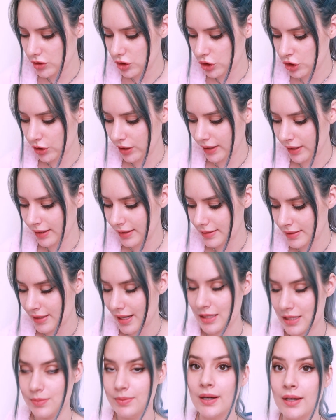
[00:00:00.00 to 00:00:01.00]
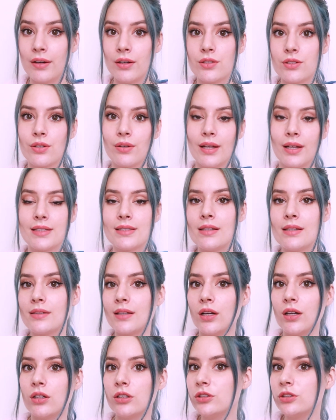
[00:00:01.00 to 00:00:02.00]
during this last period? So like, since
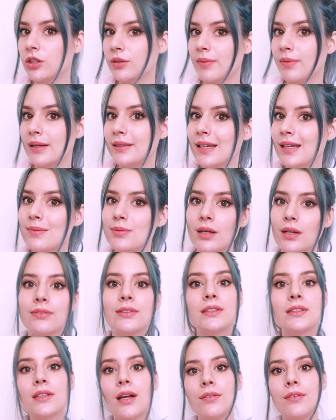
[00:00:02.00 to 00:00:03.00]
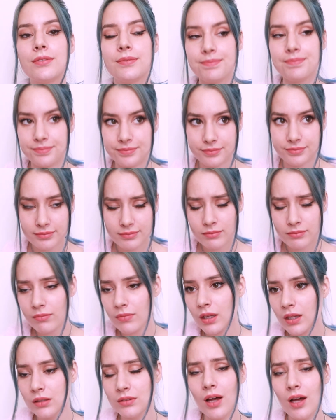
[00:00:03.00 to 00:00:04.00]
I took my tapes off and stuff,
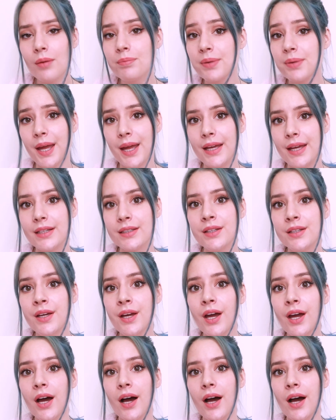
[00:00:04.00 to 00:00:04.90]
not pain.